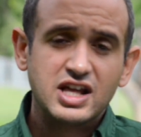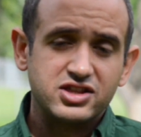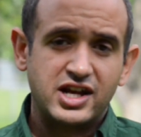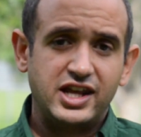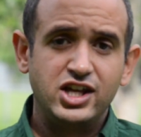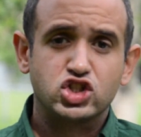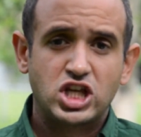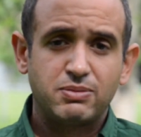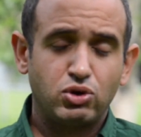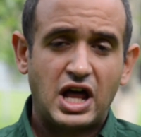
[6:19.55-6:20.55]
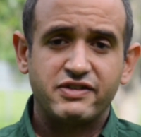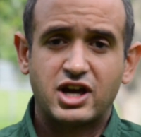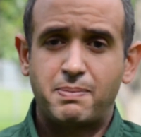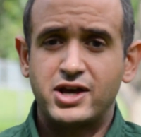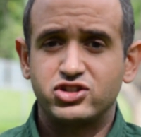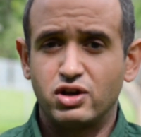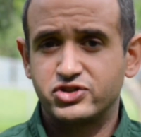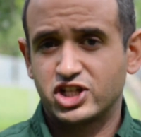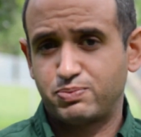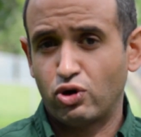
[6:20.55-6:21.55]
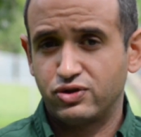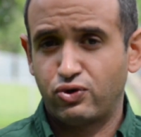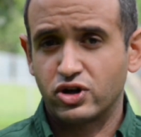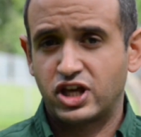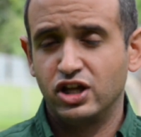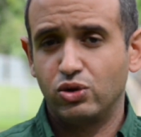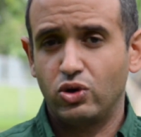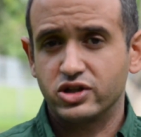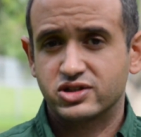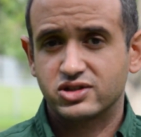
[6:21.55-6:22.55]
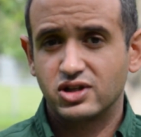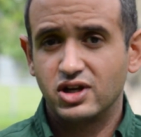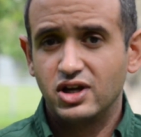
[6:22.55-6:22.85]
then each table will have a capacity of 6.4 kilowatts.